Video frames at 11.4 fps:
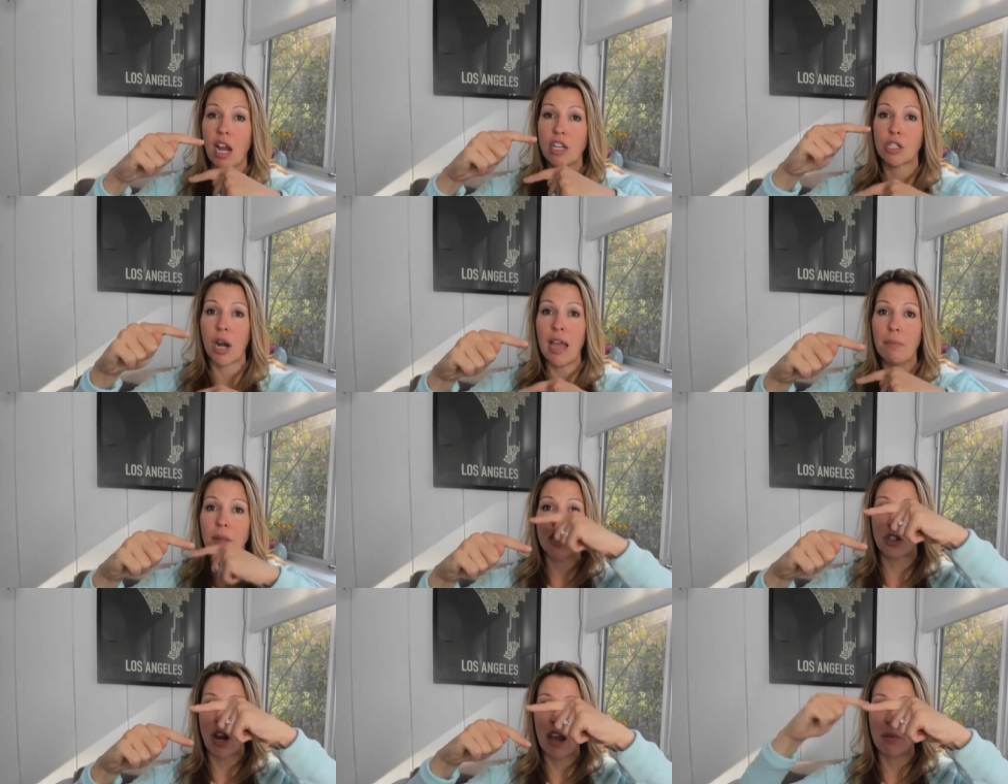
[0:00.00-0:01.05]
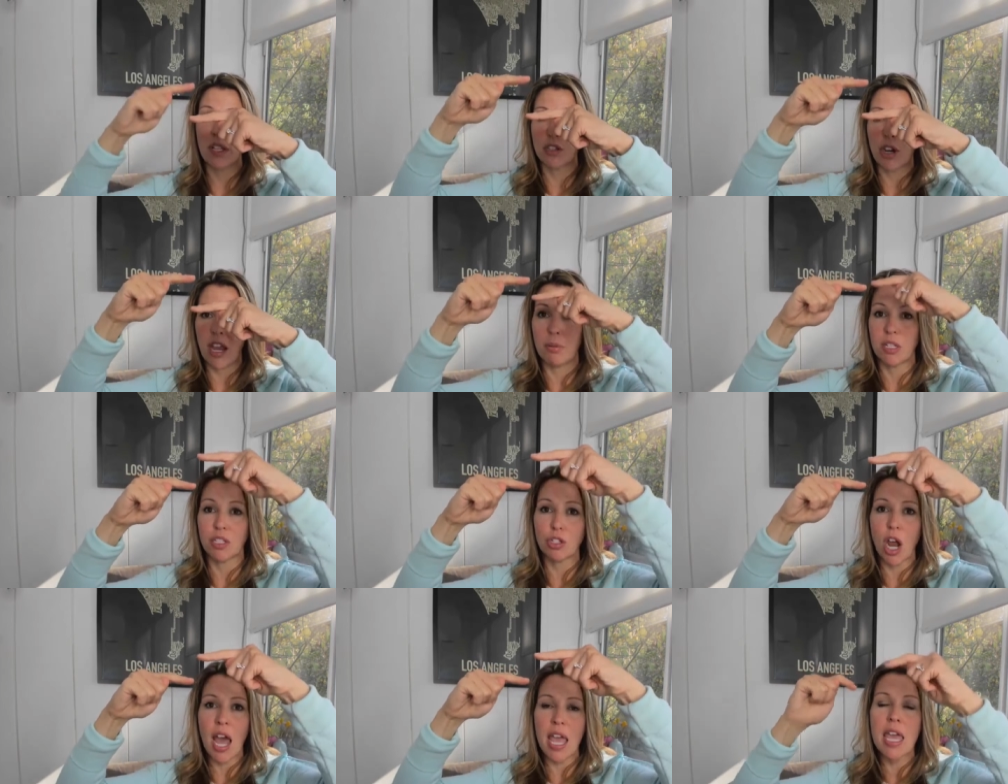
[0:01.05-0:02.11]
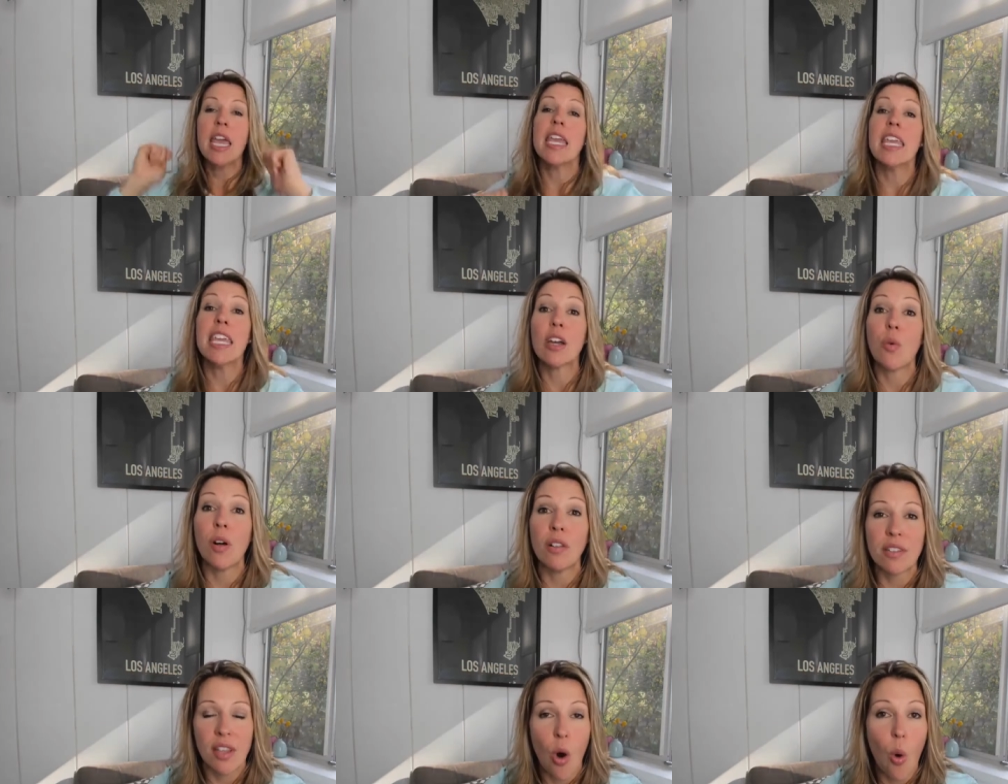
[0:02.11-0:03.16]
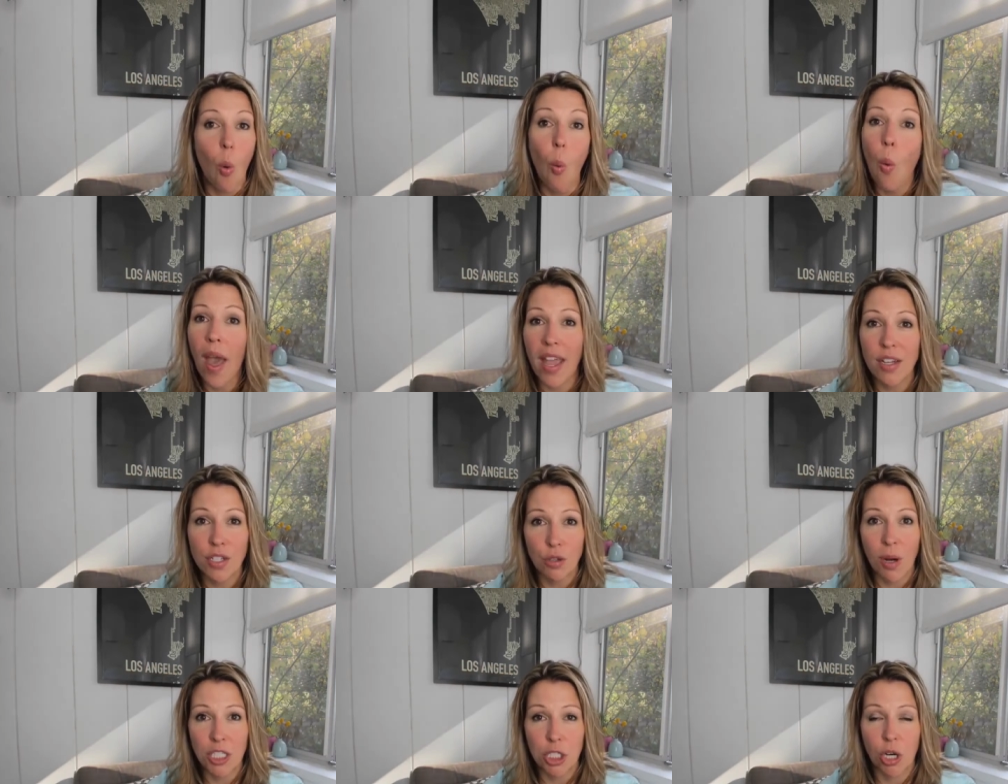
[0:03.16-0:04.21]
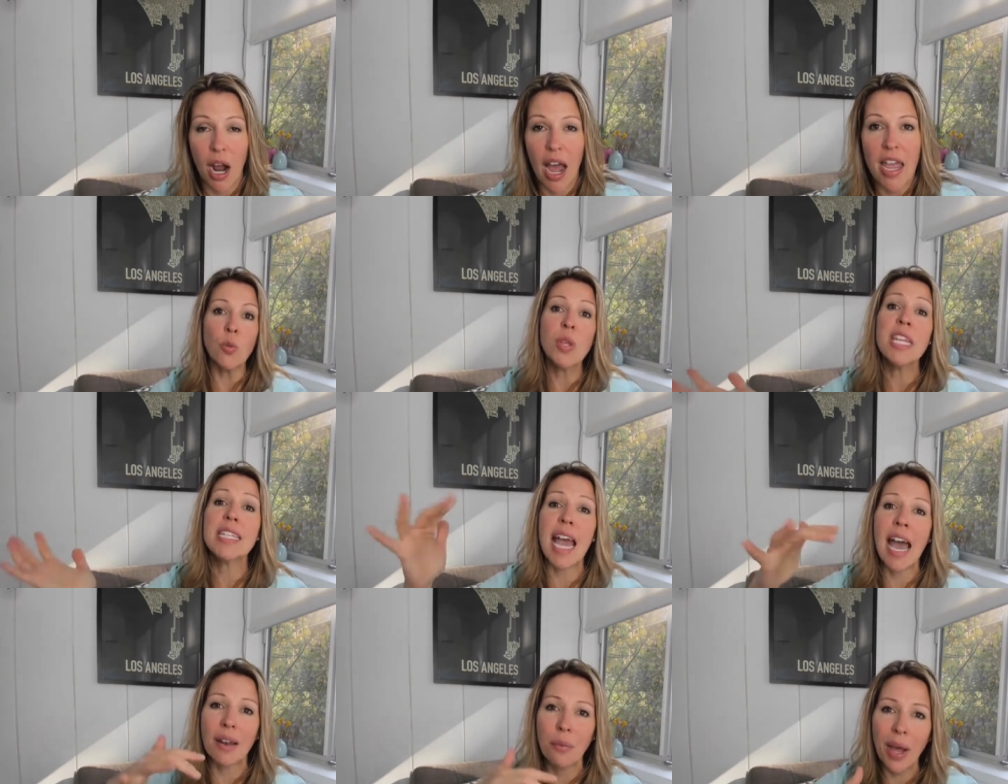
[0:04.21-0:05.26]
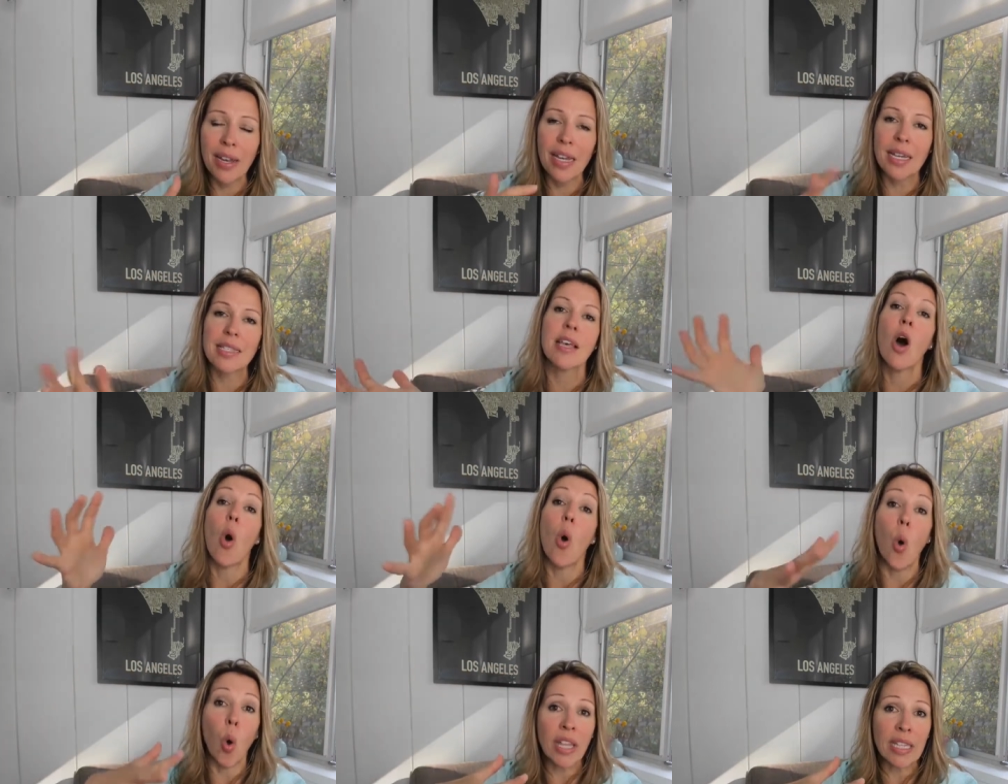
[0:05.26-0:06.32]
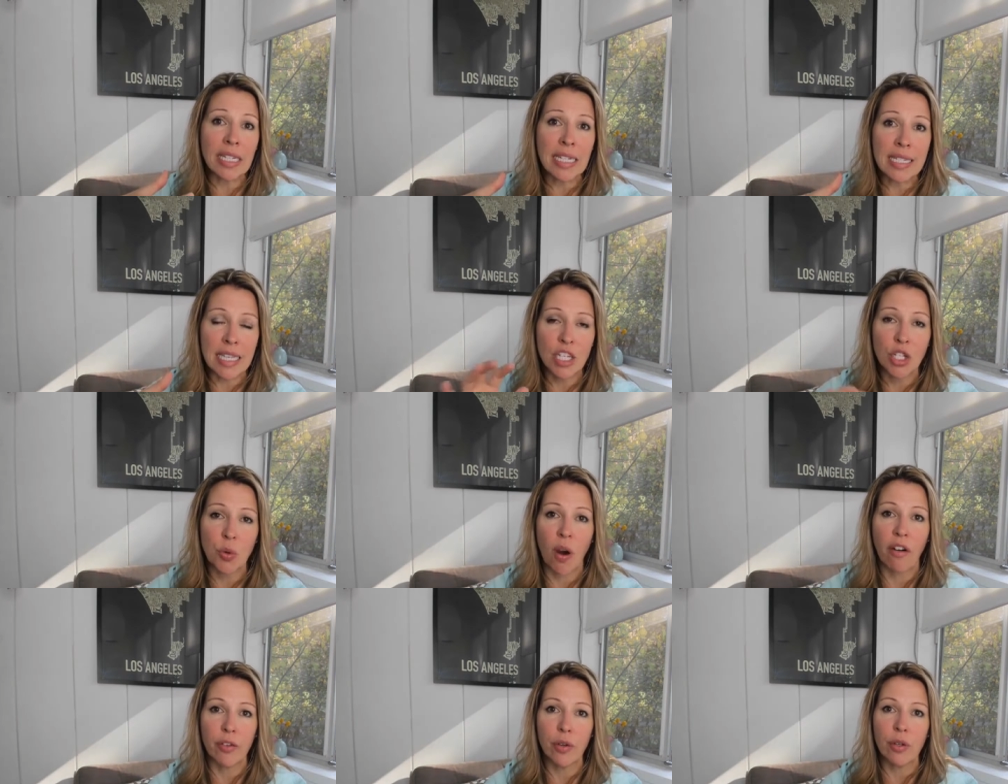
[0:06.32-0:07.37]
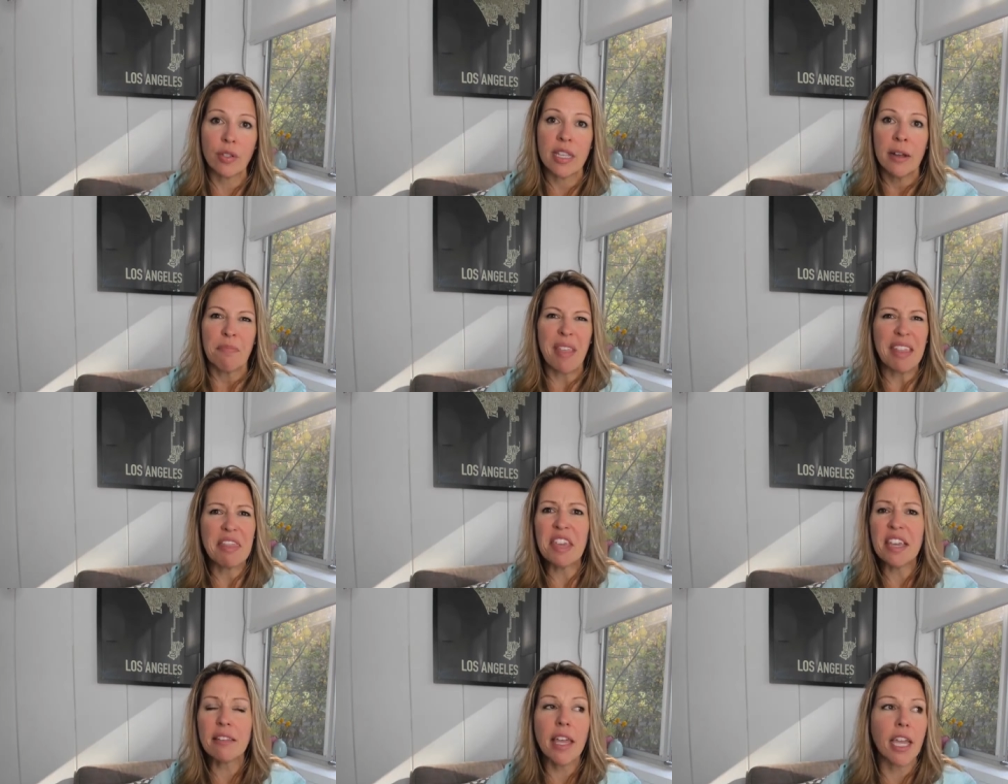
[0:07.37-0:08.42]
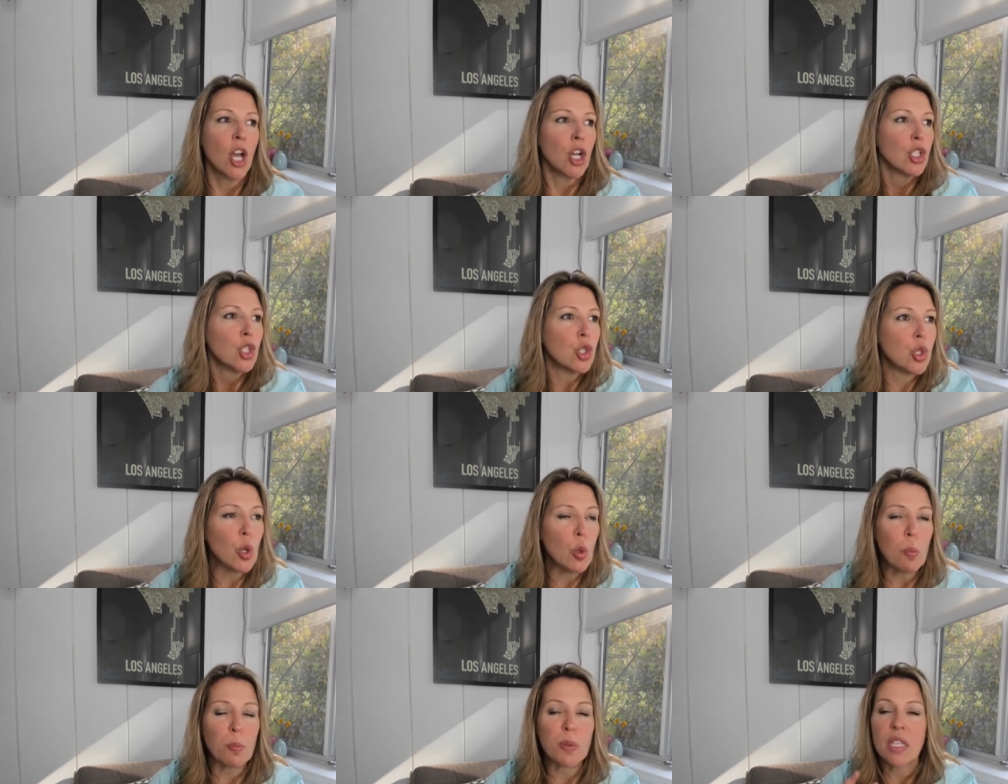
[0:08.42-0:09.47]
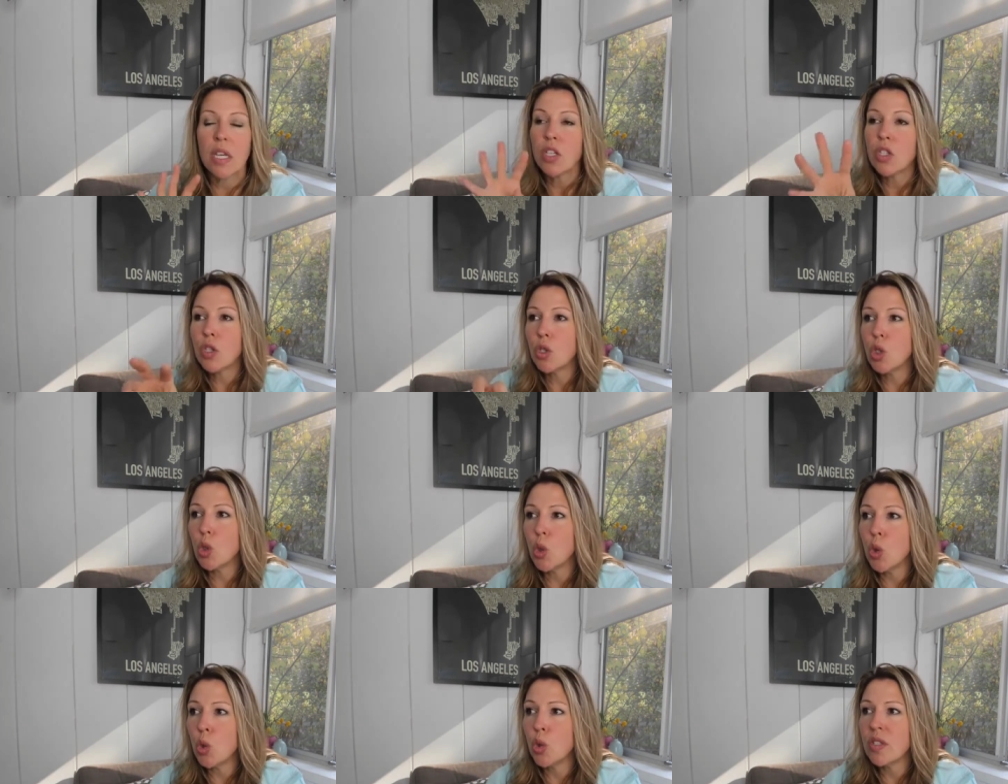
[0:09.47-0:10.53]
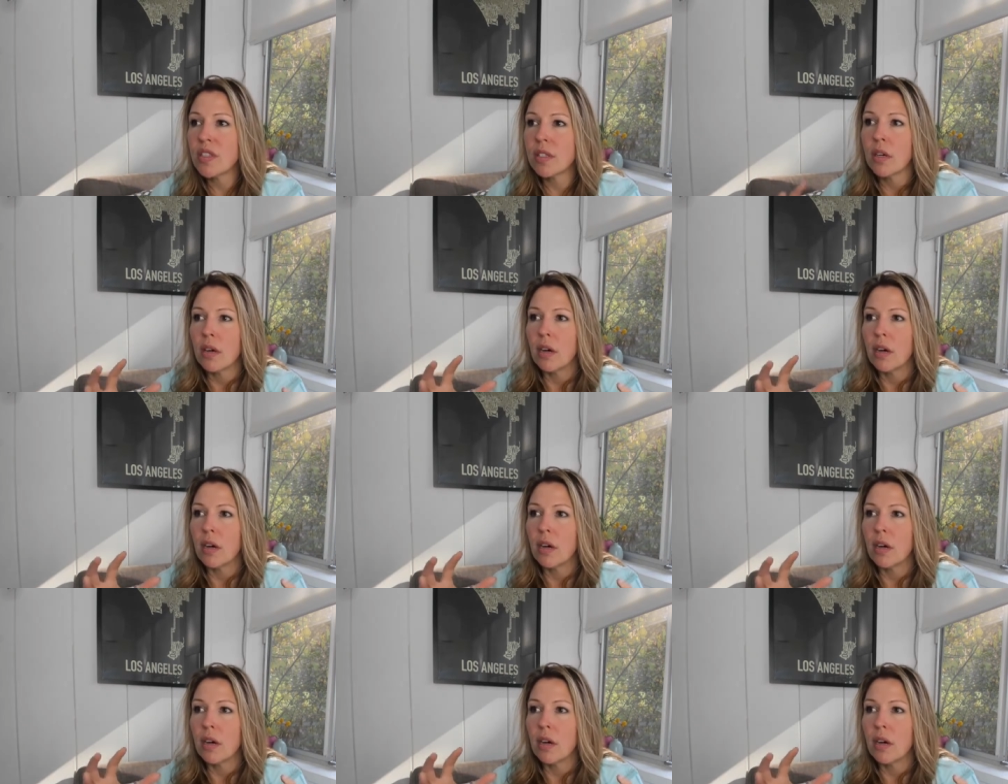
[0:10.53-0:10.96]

Dry plus dry equals way too much dry. We need to add wetness, oiliness into our foods, and think like soups, stews,